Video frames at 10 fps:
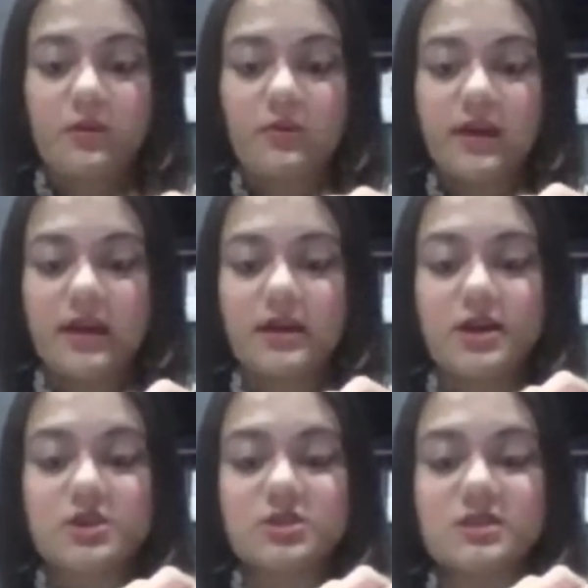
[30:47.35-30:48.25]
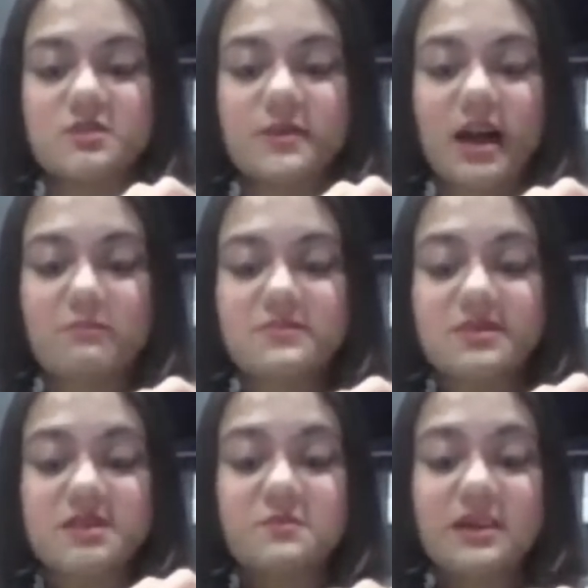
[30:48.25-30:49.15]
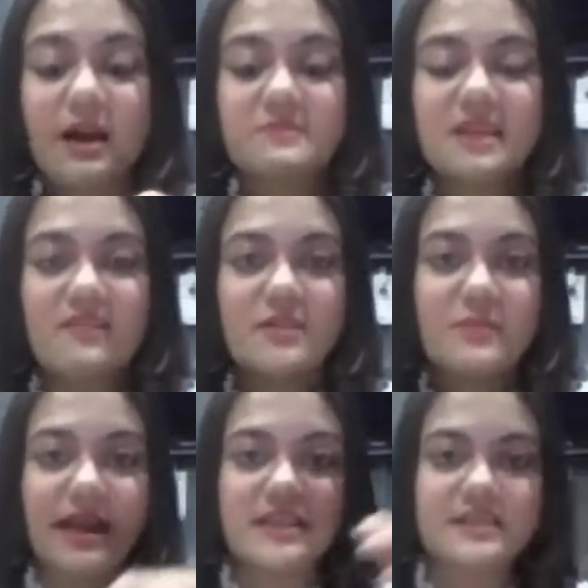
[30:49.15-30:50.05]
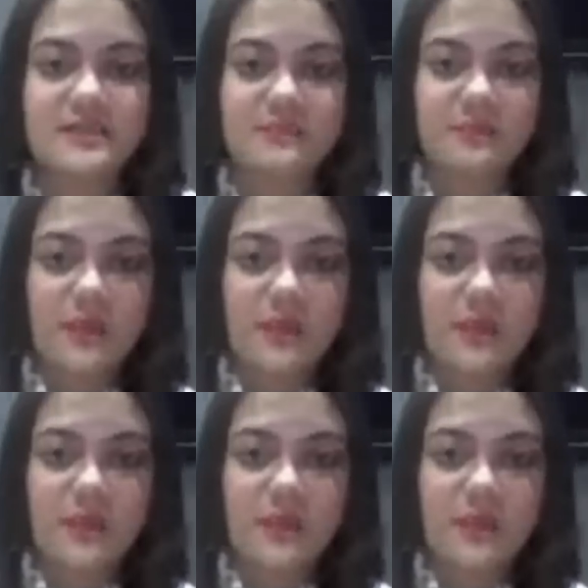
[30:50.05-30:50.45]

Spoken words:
Okay, so this becomes our base.